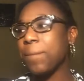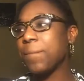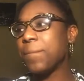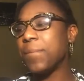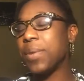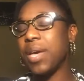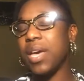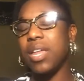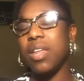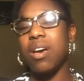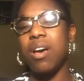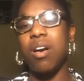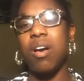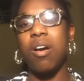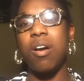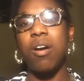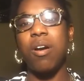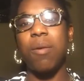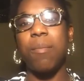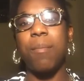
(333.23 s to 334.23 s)
But
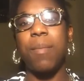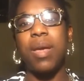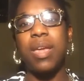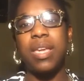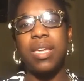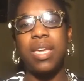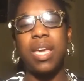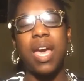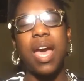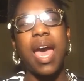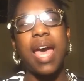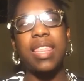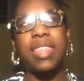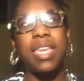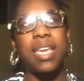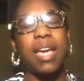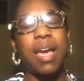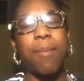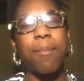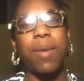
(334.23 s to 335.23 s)
yeah, I
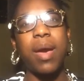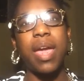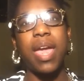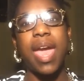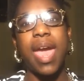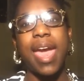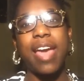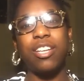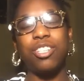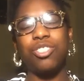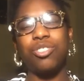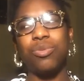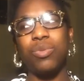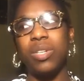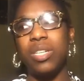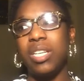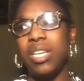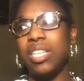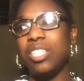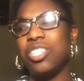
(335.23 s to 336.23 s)
think I might
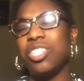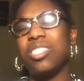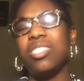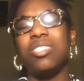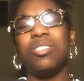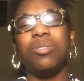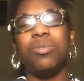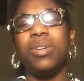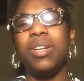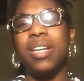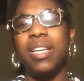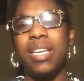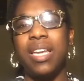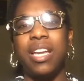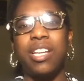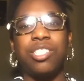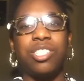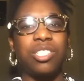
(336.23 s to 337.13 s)
actually just do it again,